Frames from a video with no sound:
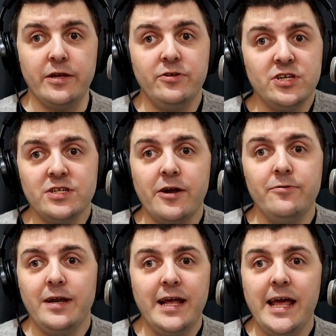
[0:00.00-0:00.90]
You just
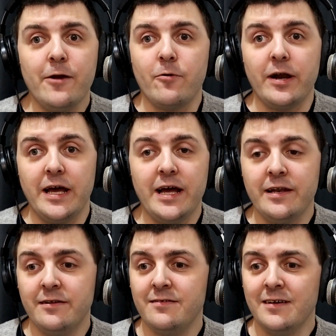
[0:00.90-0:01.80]
don't hear on it.
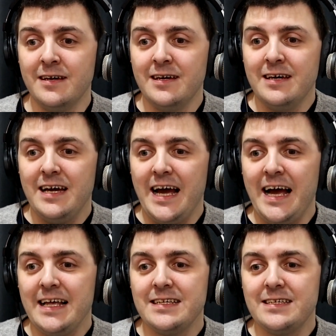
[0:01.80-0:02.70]
And
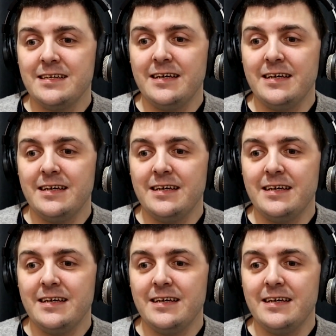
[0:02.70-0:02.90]
as